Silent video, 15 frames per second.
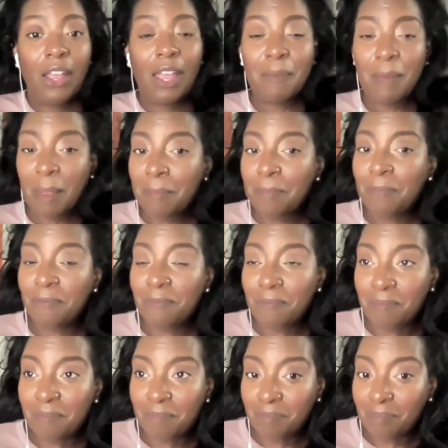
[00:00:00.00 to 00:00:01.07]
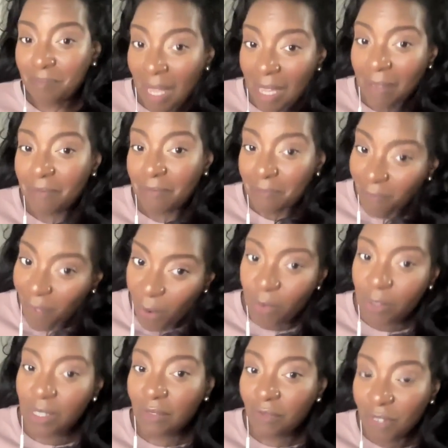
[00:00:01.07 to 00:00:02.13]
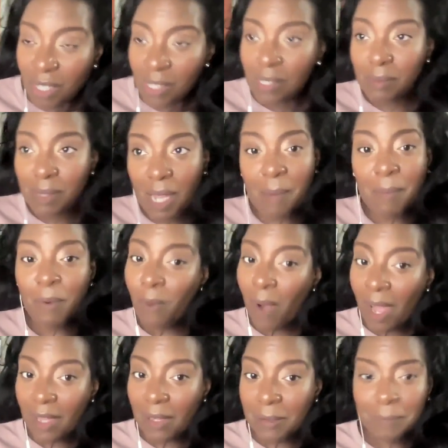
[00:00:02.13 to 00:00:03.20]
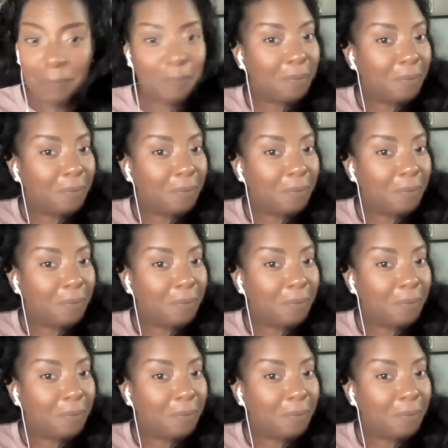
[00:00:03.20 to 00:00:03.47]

it may make folks feel some type of way.